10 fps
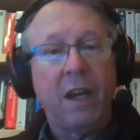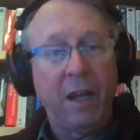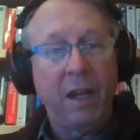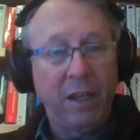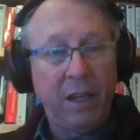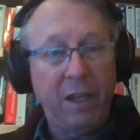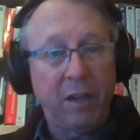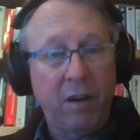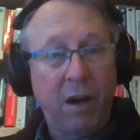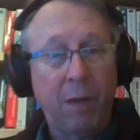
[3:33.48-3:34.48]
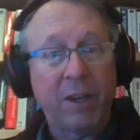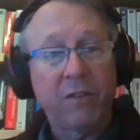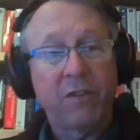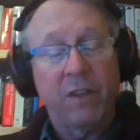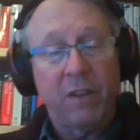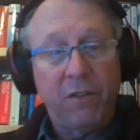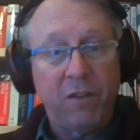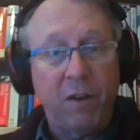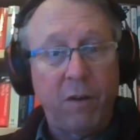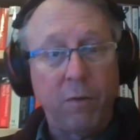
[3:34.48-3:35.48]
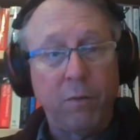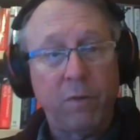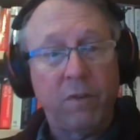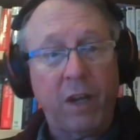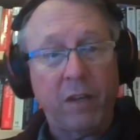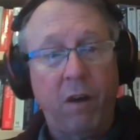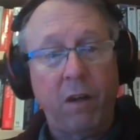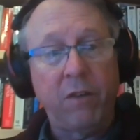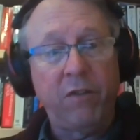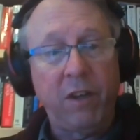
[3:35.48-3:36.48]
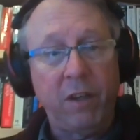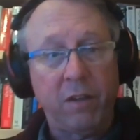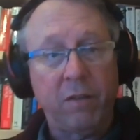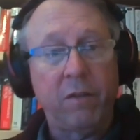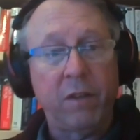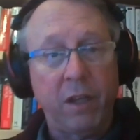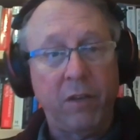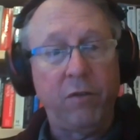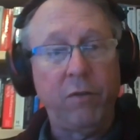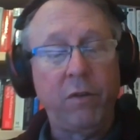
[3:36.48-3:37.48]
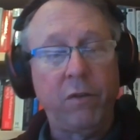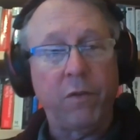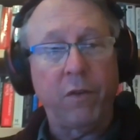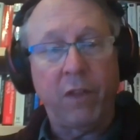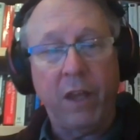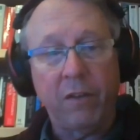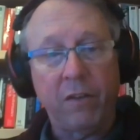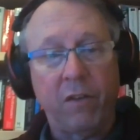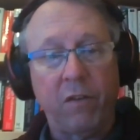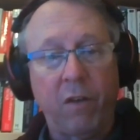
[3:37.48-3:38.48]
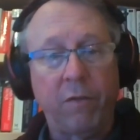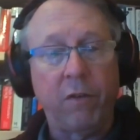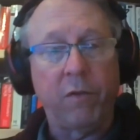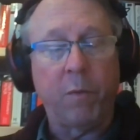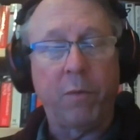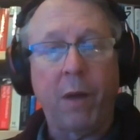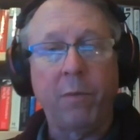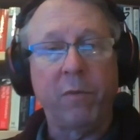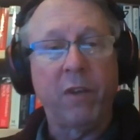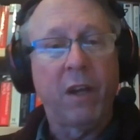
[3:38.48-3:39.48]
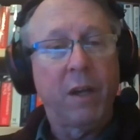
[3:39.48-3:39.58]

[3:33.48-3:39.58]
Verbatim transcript: and the economics. So technology can do useful things, can solve useful problems,